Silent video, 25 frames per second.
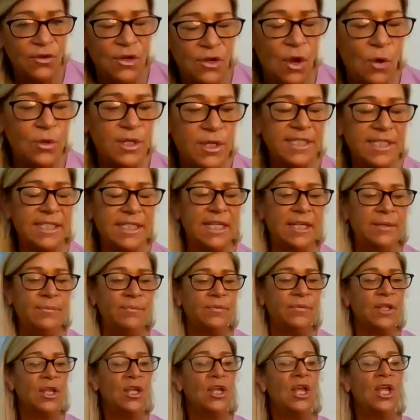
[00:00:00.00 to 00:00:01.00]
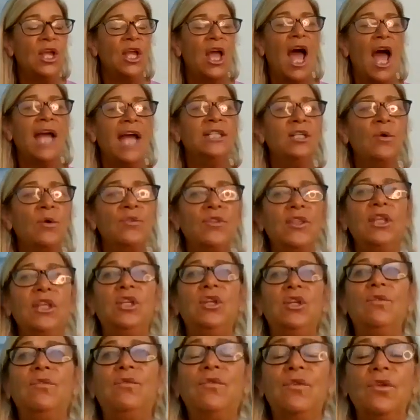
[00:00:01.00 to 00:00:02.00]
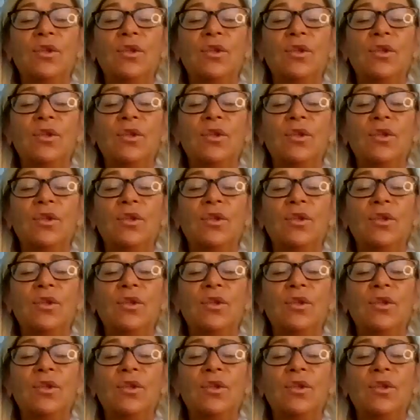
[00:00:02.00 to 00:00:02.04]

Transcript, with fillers: of noticing i don't think you